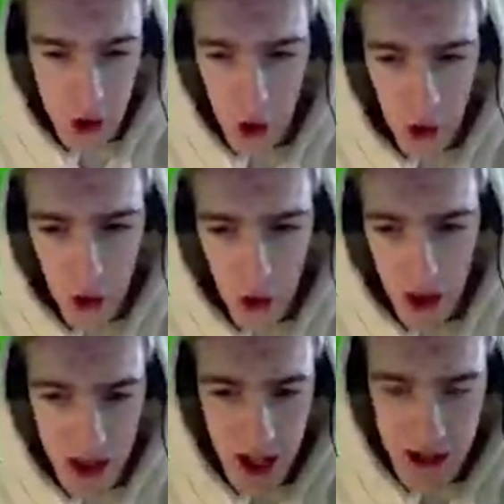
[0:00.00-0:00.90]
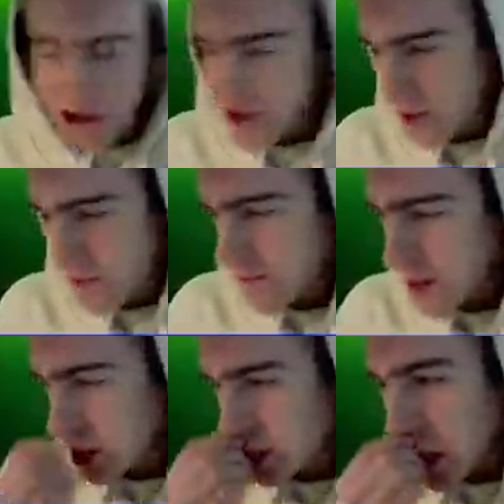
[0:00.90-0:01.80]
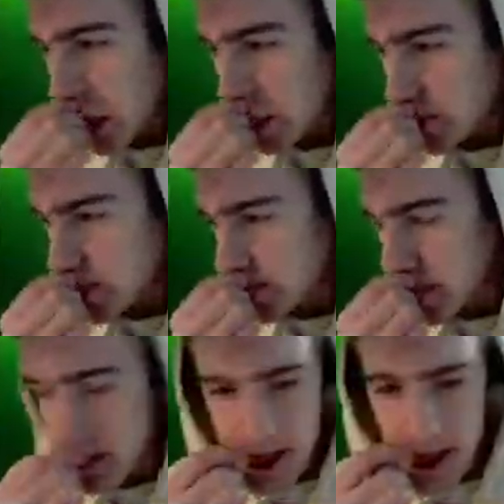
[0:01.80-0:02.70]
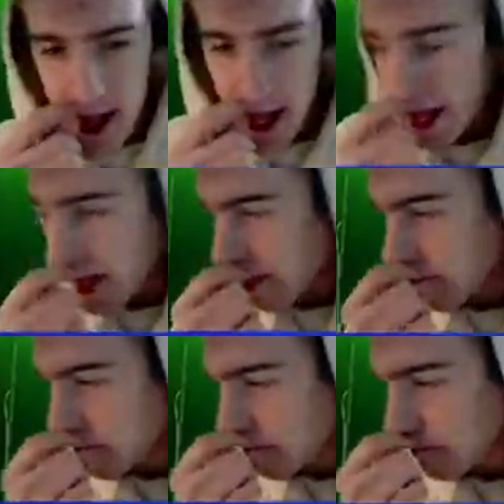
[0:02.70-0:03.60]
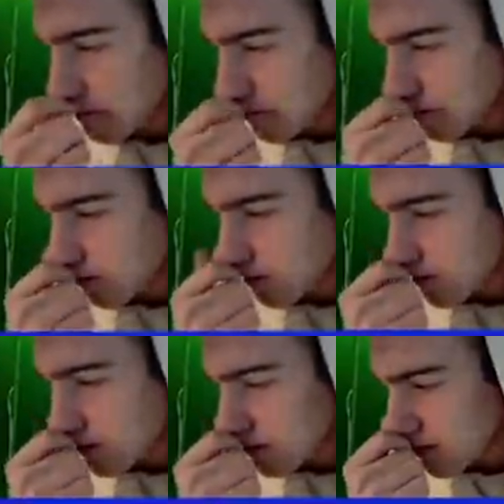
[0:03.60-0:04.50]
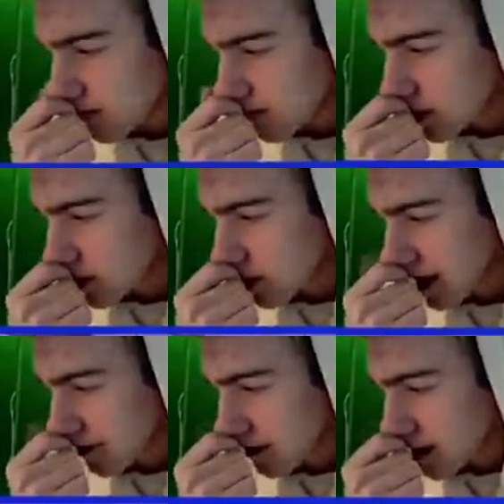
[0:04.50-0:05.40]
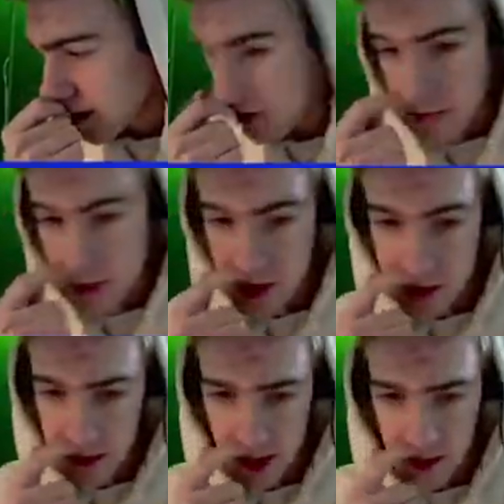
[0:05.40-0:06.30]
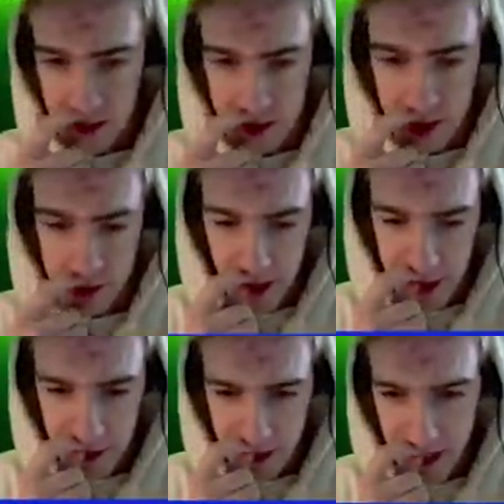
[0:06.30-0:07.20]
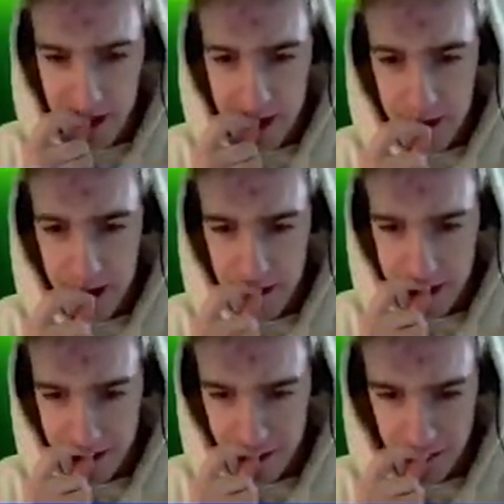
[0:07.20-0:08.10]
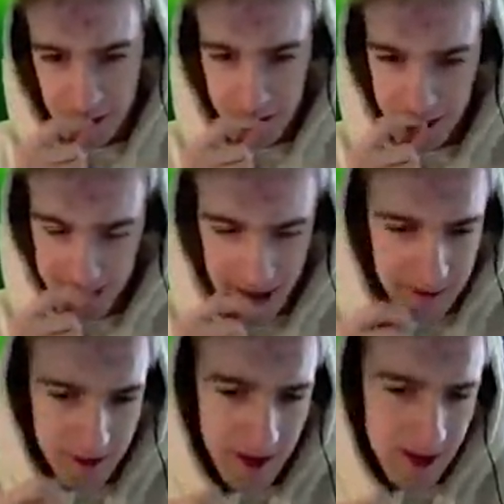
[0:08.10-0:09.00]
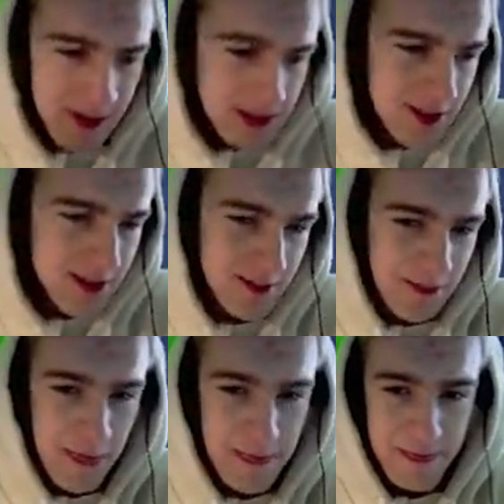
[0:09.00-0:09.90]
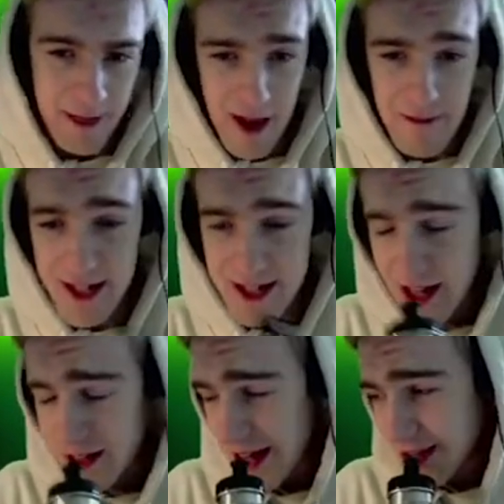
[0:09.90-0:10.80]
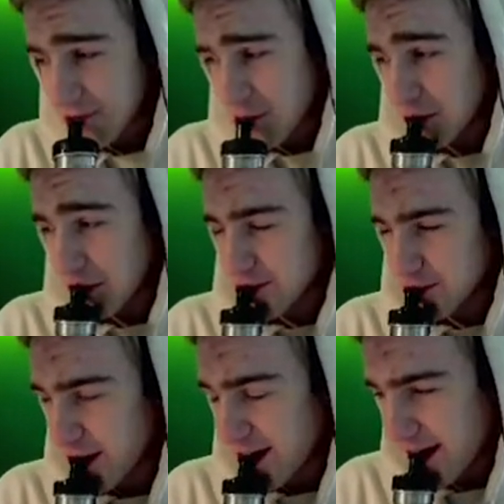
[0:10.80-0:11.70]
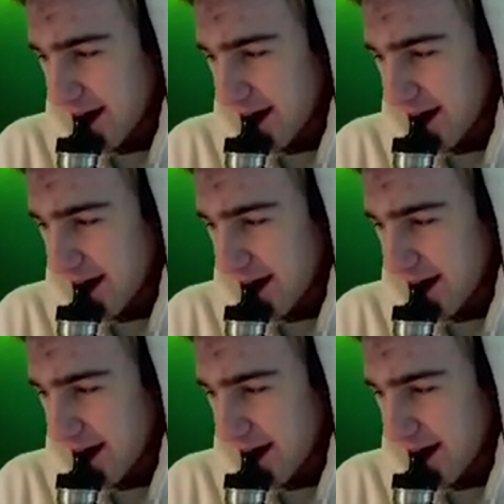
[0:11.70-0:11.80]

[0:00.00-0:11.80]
Oh, oh, oh, yes. Yes. Um, you make money on Roblox? Oh my gosh, wow. How can you make money on Roblox? I'm... I may start liking Roblox, what?